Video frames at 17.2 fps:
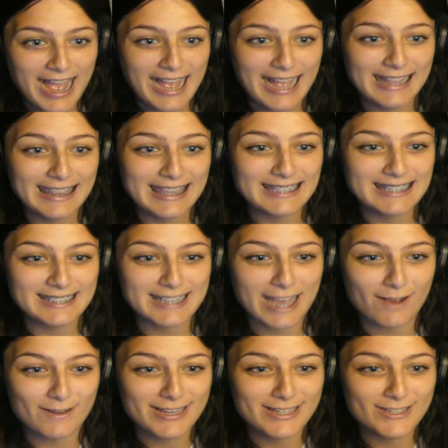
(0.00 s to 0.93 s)
This is
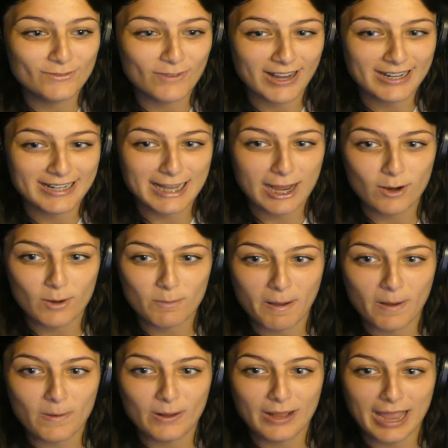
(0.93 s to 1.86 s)
how he's finding out
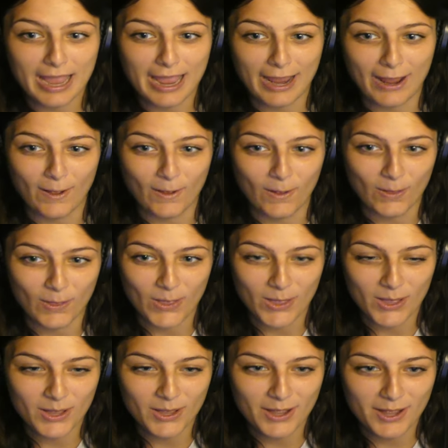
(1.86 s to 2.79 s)
about Gale.